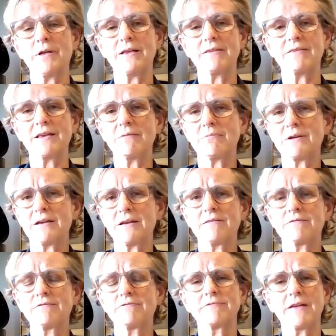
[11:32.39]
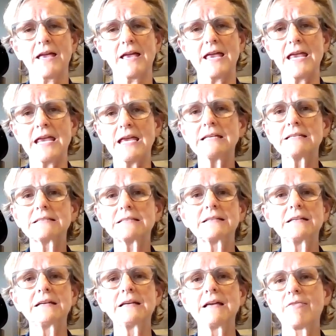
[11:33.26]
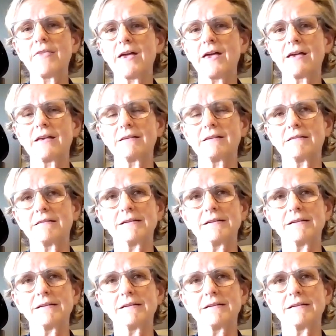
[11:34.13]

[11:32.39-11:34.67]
I think we have eight that,